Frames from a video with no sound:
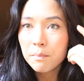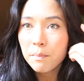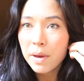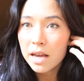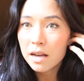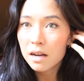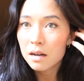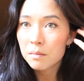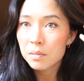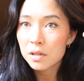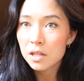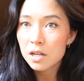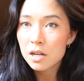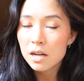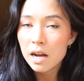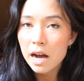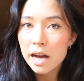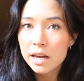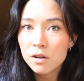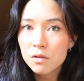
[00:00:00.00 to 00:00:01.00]
makeup
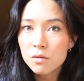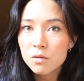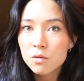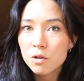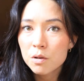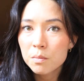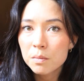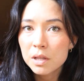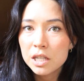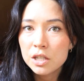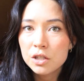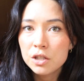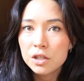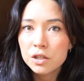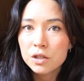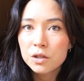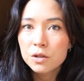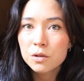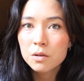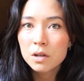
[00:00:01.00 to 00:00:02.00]
look. I don't normally
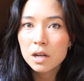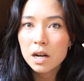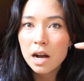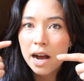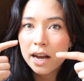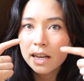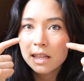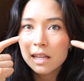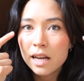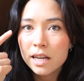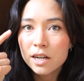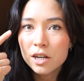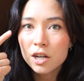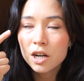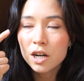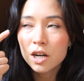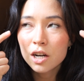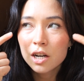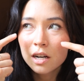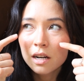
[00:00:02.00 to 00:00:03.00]
do
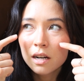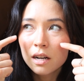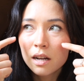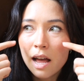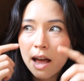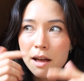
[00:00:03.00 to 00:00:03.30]
eyeliner